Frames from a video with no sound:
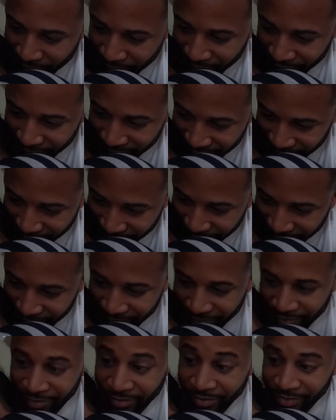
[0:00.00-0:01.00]
burn some?
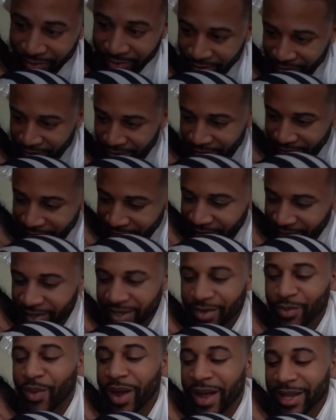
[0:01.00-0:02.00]

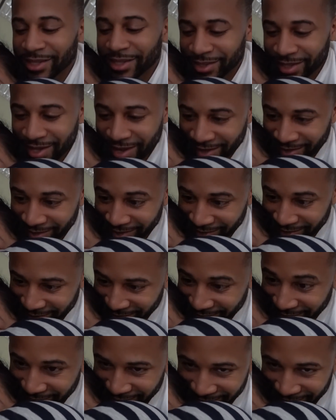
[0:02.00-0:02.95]
Squat challenge.